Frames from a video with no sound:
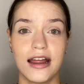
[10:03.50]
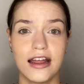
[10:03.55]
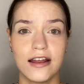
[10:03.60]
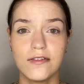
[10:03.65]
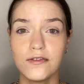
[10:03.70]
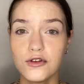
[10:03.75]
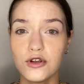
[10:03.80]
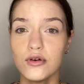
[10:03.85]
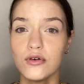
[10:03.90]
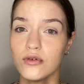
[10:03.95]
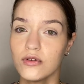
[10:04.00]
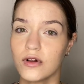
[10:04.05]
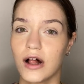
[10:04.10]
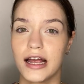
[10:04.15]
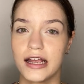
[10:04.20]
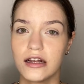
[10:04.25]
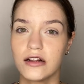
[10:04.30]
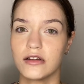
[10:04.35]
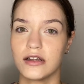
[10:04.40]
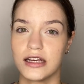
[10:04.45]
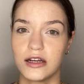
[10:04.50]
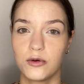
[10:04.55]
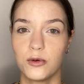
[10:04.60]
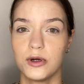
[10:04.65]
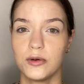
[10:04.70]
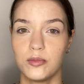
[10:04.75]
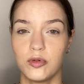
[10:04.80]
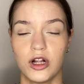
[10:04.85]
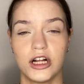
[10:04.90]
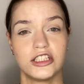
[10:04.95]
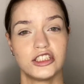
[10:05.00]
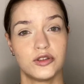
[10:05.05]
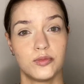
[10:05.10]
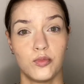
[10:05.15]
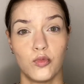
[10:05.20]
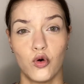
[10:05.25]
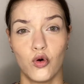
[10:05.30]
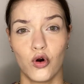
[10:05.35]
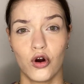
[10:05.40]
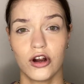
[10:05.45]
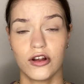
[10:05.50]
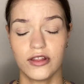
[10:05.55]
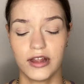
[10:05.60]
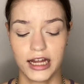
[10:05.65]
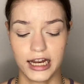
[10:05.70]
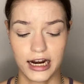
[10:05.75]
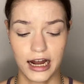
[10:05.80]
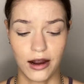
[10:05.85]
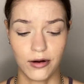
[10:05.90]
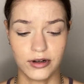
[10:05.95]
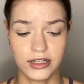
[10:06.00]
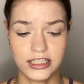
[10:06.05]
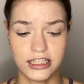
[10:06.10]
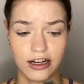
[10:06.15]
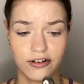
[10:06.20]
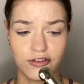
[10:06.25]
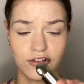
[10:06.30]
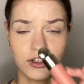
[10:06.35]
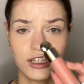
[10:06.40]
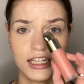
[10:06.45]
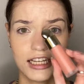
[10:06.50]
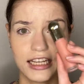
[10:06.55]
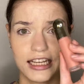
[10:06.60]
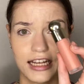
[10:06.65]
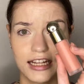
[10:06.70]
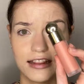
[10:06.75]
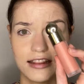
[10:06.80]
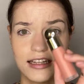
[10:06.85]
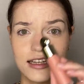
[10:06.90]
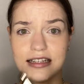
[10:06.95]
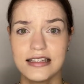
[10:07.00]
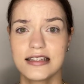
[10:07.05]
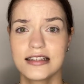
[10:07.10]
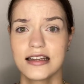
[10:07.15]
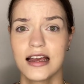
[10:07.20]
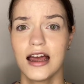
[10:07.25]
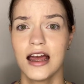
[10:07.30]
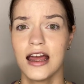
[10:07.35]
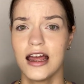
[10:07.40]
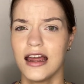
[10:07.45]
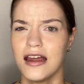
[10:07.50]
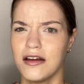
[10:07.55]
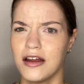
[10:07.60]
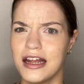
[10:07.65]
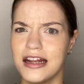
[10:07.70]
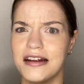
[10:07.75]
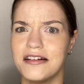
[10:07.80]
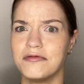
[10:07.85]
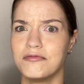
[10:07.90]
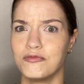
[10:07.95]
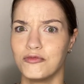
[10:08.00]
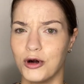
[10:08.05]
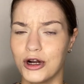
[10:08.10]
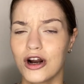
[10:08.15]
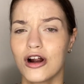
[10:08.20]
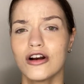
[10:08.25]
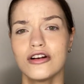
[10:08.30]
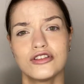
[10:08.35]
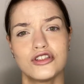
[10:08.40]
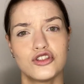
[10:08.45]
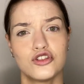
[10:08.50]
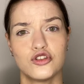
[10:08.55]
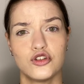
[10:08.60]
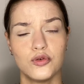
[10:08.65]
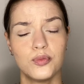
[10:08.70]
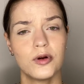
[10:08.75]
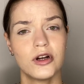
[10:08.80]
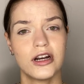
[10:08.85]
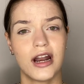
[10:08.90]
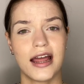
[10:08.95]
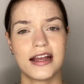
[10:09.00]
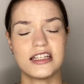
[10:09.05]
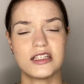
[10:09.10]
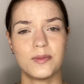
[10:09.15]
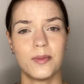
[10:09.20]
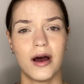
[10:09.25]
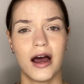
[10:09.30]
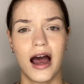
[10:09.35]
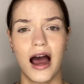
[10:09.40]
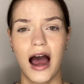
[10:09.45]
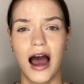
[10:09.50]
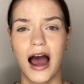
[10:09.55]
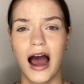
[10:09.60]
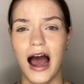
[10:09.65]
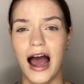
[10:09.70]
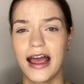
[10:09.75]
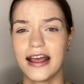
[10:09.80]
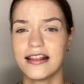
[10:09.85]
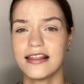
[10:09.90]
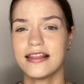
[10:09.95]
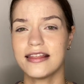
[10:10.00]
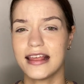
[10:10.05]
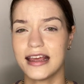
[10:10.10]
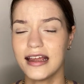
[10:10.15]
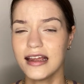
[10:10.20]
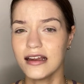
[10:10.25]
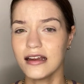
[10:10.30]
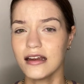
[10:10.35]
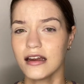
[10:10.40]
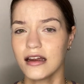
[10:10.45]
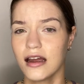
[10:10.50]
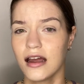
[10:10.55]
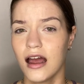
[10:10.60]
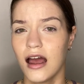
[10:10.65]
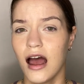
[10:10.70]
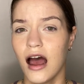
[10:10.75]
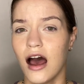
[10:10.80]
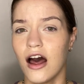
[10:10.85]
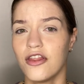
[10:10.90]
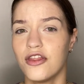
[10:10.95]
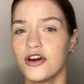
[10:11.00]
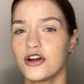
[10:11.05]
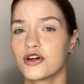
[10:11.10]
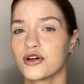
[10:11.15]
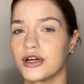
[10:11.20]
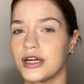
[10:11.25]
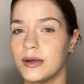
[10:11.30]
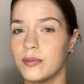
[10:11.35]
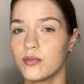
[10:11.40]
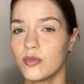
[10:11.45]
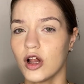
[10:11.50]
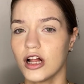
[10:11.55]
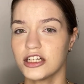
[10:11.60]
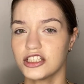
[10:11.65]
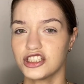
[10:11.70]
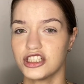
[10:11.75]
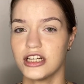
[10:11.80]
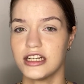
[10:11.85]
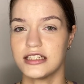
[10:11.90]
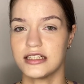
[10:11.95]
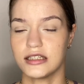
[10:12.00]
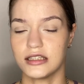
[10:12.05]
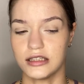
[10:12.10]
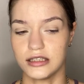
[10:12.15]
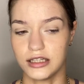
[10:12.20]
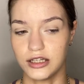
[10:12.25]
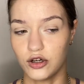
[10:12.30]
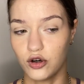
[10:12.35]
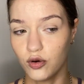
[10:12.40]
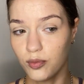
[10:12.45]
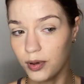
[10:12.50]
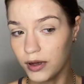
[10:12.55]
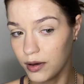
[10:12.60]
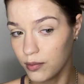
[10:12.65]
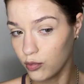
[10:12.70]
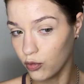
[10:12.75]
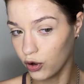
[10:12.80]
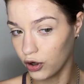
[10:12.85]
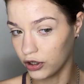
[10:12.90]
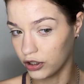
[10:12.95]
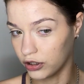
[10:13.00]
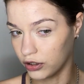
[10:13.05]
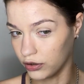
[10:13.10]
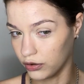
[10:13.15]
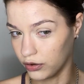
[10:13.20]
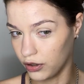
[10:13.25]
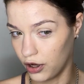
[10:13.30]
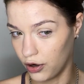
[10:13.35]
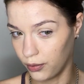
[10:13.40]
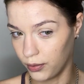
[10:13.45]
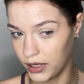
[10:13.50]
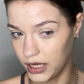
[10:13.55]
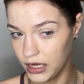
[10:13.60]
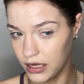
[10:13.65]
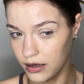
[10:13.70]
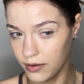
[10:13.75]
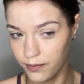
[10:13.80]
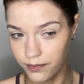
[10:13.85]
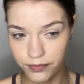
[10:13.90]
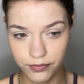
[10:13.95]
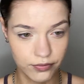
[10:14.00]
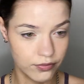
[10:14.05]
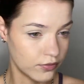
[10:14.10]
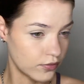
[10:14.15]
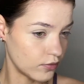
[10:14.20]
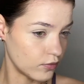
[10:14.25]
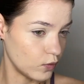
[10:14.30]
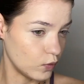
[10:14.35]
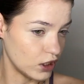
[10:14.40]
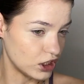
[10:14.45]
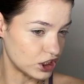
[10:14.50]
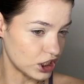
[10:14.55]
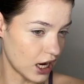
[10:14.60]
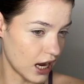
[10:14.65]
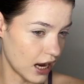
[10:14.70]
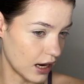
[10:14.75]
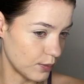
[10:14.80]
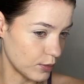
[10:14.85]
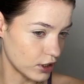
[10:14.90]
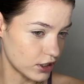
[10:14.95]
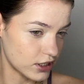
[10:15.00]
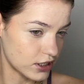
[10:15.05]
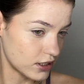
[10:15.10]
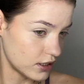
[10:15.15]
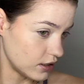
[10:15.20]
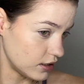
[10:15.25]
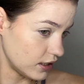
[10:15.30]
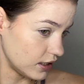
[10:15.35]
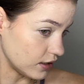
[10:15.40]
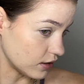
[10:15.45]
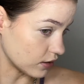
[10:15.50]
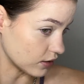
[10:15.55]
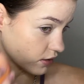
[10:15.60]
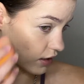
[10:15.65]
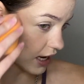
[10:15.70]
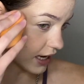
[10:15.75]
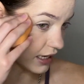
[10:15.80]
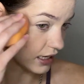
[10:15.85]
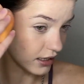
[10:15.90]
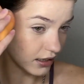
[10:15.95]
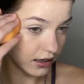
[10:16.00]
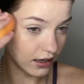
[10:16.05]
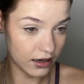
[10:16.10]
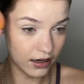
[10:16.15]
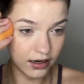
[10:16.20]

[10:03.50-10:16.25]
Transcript: if you like liquid blush more, then I would definitely get this. It went on super nice, but I think the cream blush is a little bit more glowy, which I personally like.